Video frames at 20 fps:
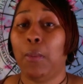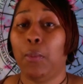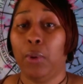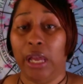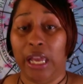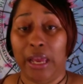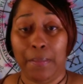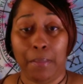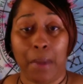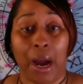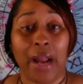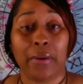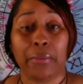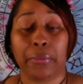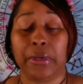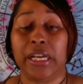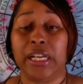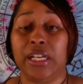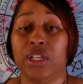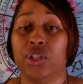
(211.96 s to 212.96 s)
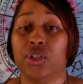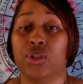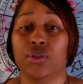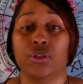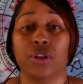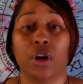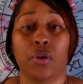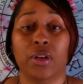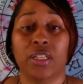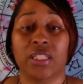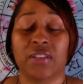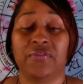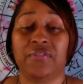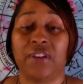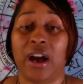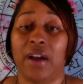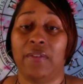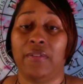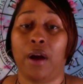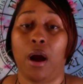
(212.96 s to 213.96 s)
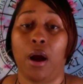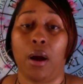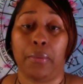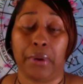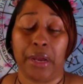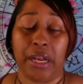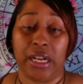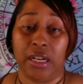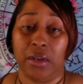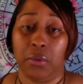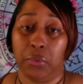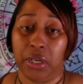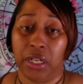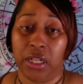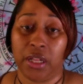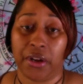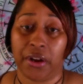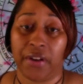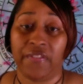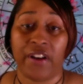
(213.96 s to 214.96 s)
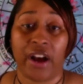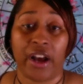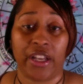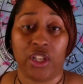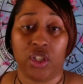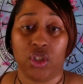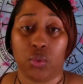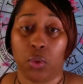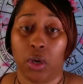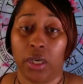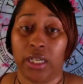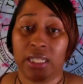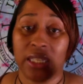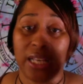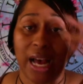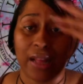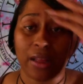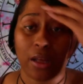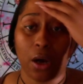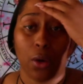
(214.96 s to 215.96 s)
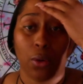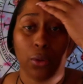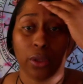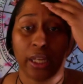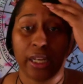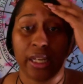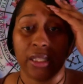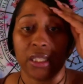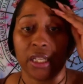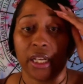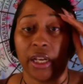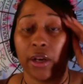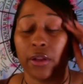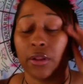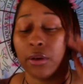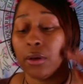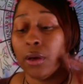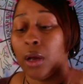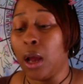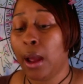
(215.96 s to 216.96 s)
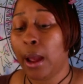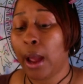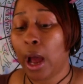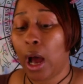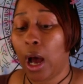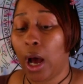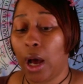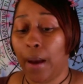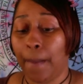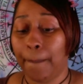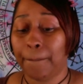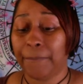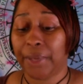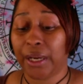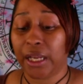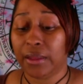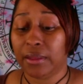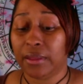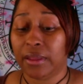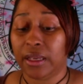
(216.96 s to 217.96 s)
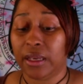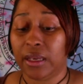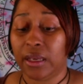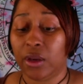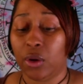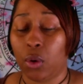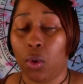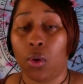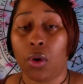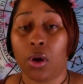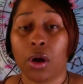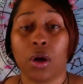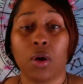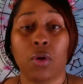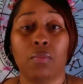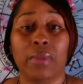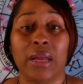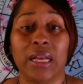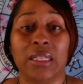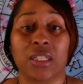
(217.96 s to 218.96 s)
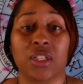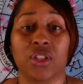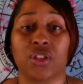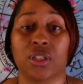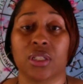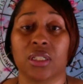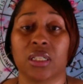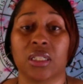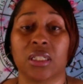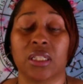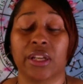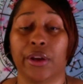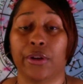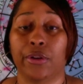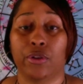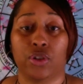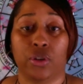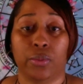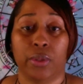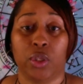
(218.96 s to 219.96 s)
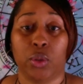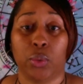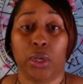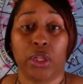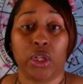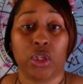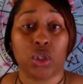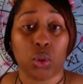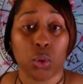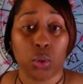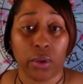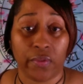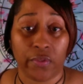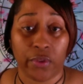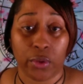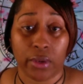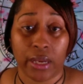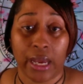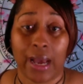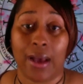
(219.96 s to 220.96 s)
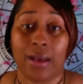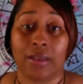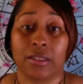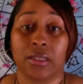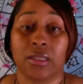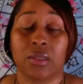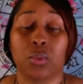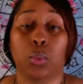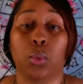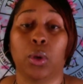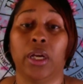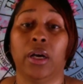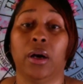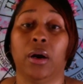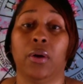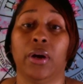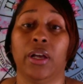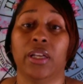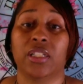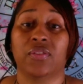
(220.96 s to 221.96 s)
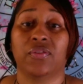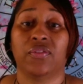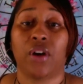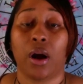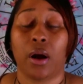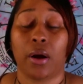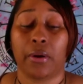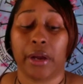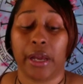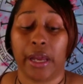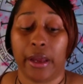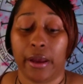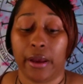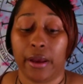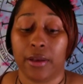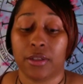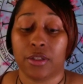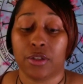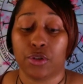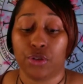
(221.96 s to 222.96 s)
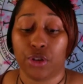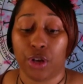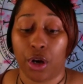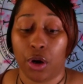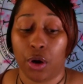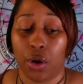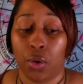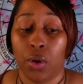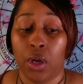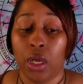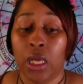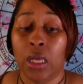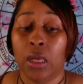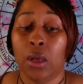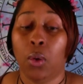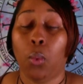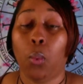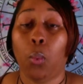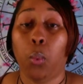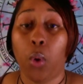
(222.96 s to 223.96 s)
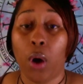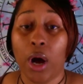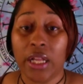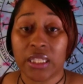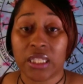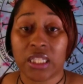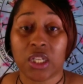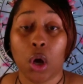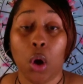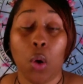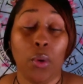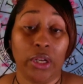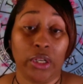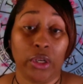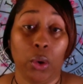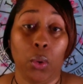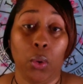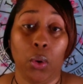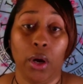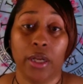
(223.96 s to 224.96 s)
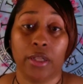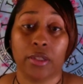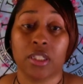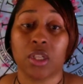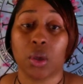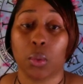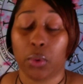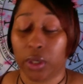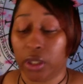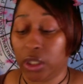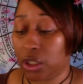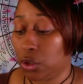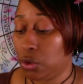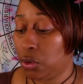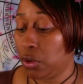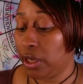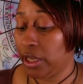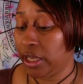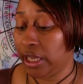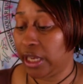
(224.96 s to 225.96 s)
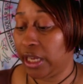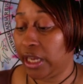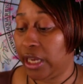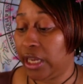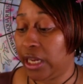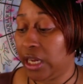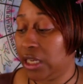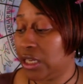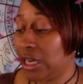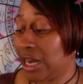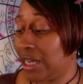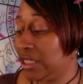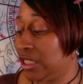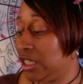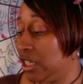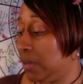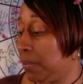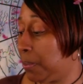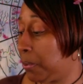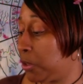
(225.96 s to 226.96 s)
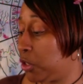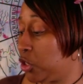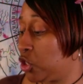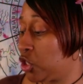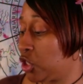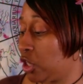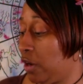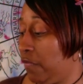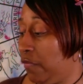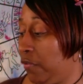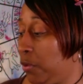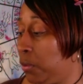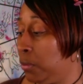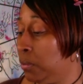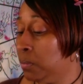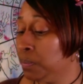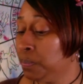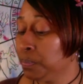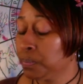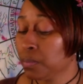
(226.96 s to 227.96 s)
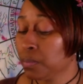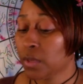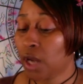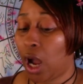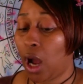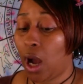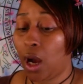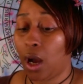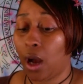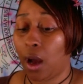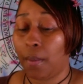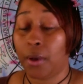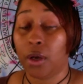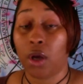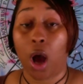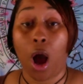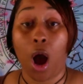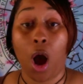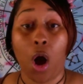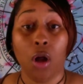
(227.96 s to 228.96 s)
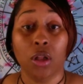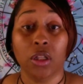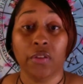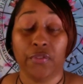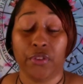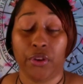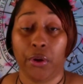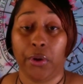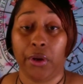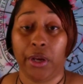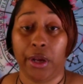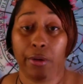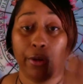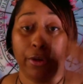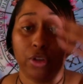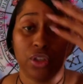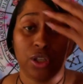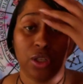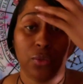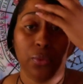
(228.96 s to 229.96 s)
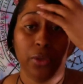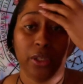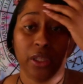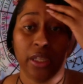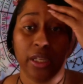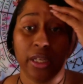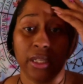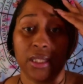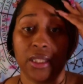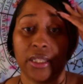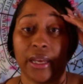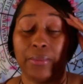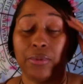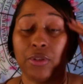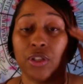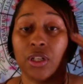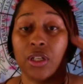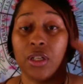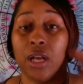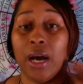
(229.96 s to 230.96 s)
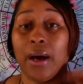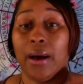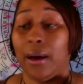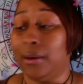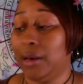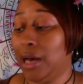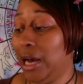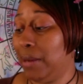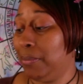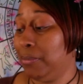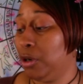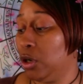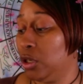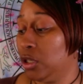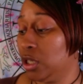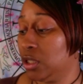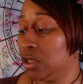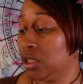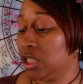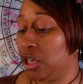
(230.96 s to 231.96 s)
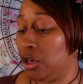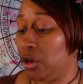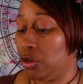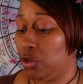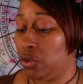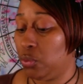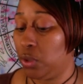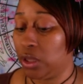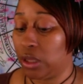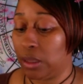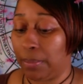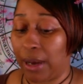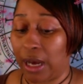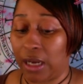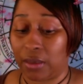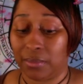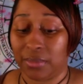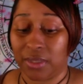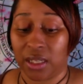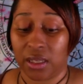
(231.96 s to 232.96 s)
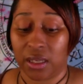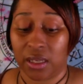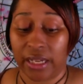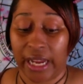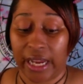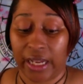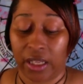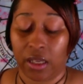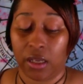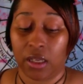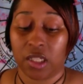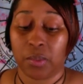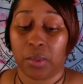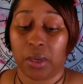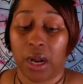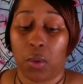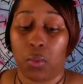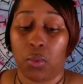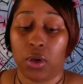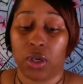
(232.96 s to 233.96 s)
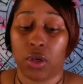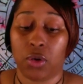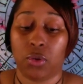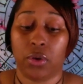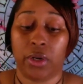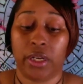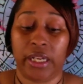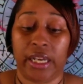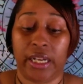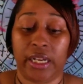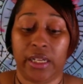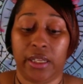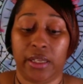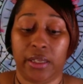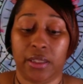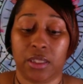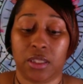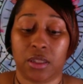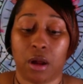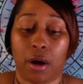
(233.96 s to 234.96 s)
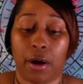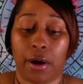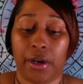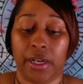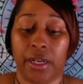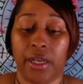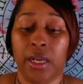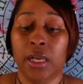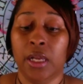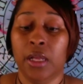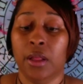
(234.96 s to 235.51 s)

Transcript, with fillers: In my readings, you know it's a five-card reading, and we clarify each one and tie the whole thing together. Um, but the oracle messages is the energy between the two of you guys as well, as far as, you know, what's going on. So we're going to go ahead, and I did pre-shuffle um, all of your energy with the exception. Uh, I'm going to tell you what the bottoms of the deck is, but I want to go ahead and get started.